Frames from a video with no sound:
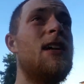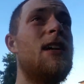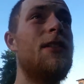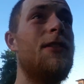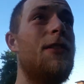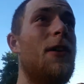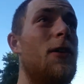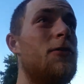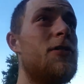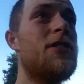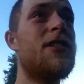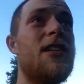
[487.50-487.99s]

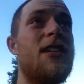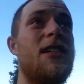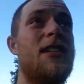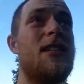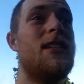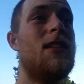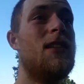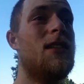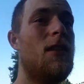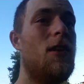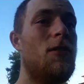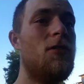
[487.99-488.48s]
those,
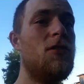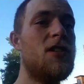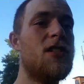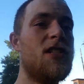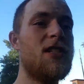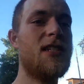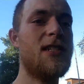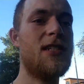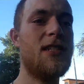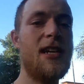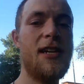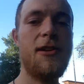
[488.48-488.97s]
syn those
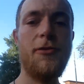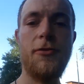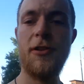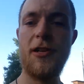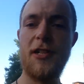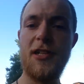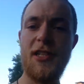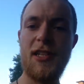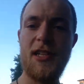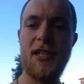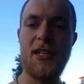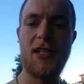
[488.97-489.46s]

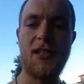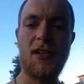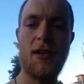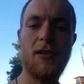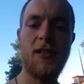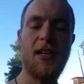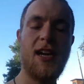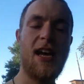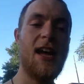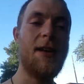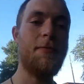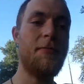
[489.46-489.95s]
synchronicities start
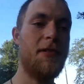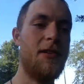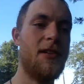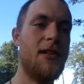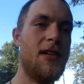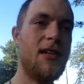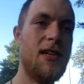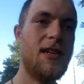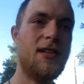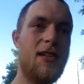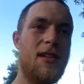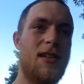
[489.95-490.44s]
to happen.
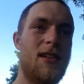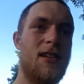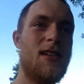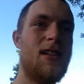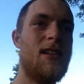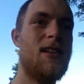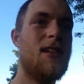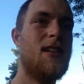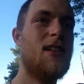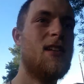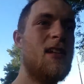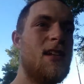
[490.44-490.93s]

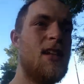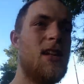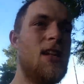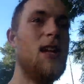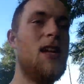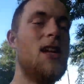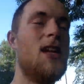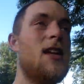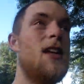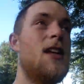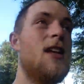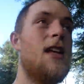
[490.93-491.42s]

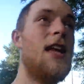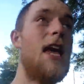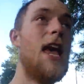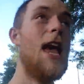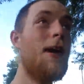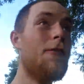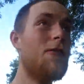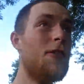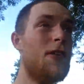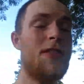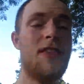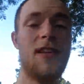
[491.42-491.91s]

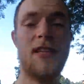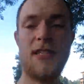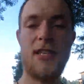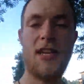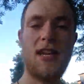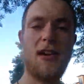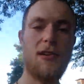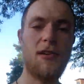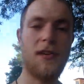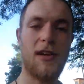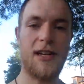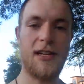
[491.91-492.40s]
Everything's
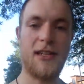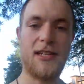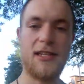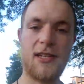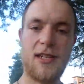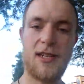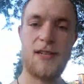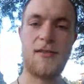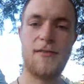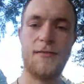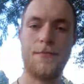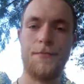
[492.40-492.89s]
here, guys.
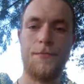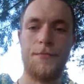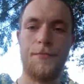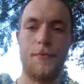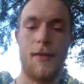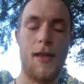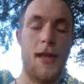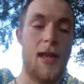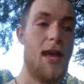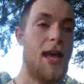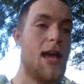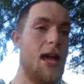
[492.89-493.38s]

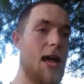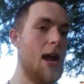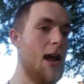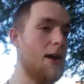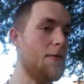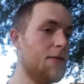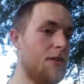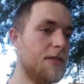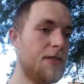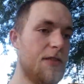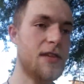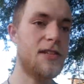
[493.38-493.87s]

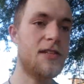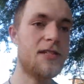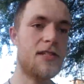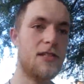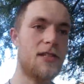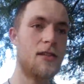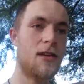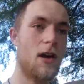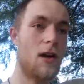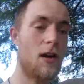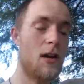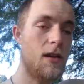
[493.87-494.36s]
Everything's
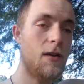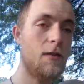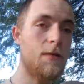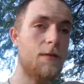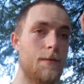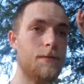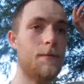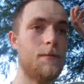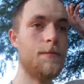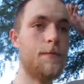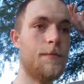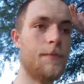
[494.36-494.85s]
on a
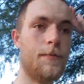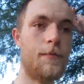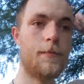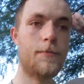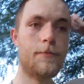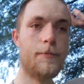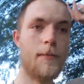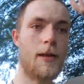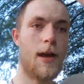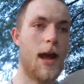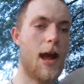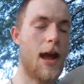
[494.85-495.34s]

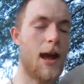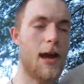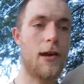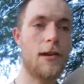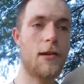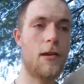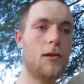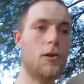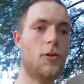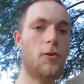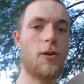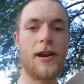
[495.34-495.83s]

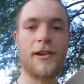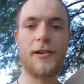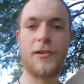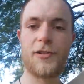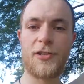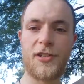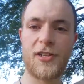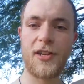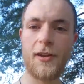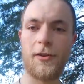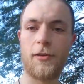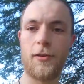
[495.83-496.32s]
higher, grander
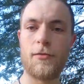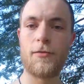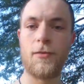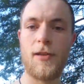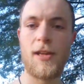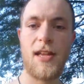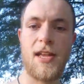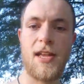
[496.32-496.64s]
scale.